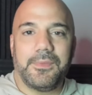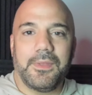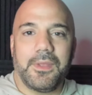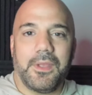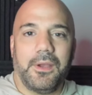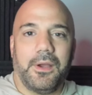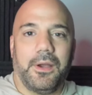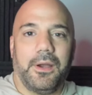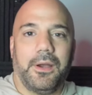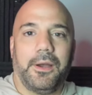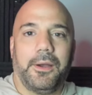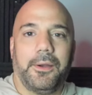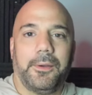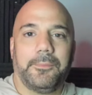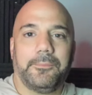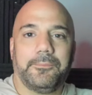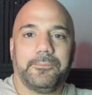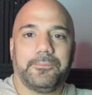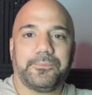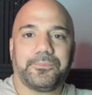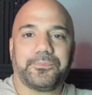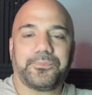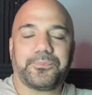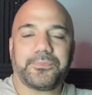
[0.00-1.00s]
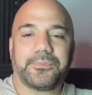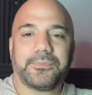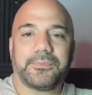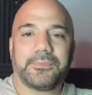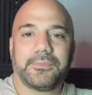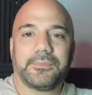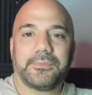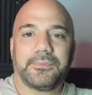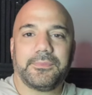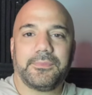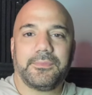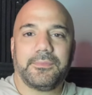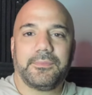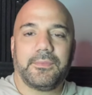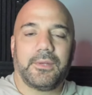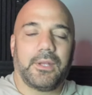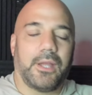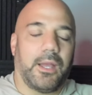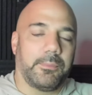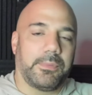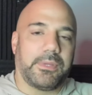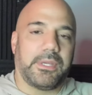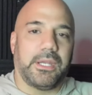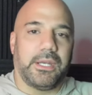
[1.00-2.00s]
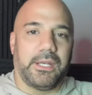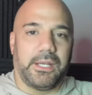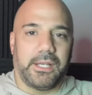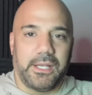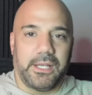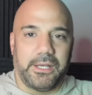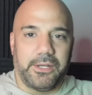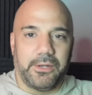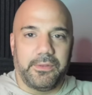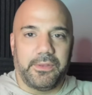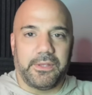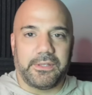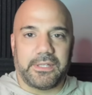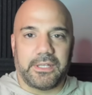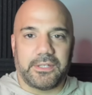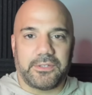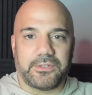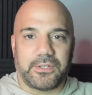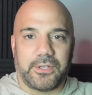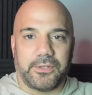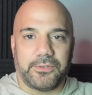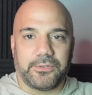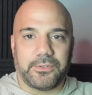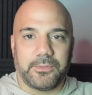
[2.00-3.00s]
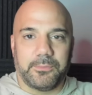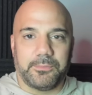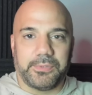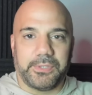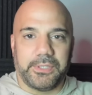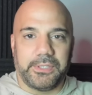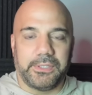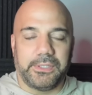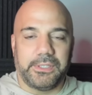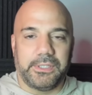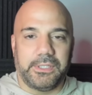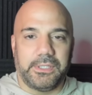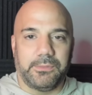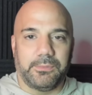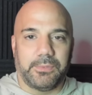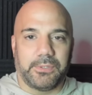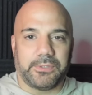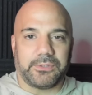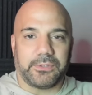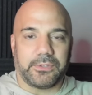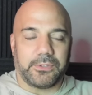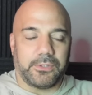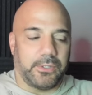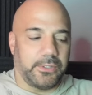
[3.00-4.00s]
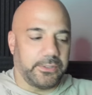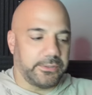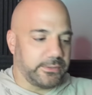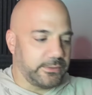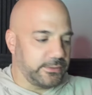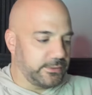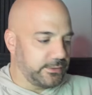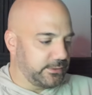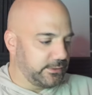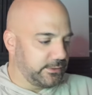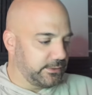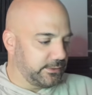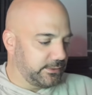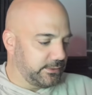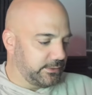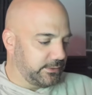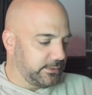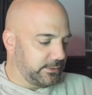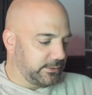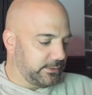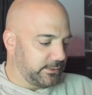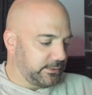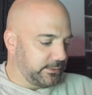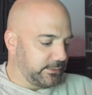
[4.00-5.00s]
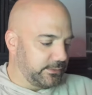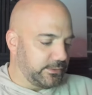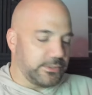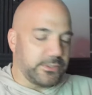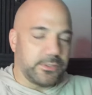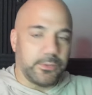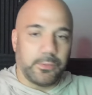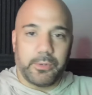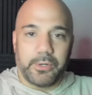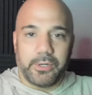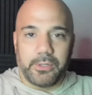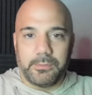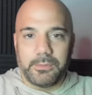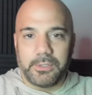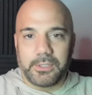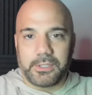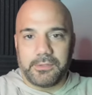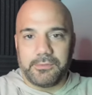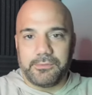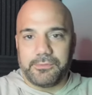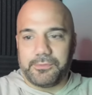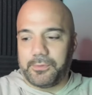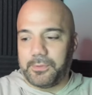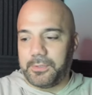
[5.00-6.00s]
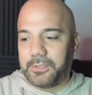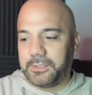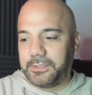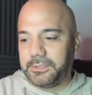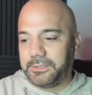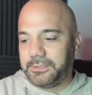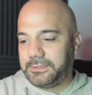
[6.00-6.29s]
I'm kidding. I know that sounds completely, what's it called? It's the word I'm looking for.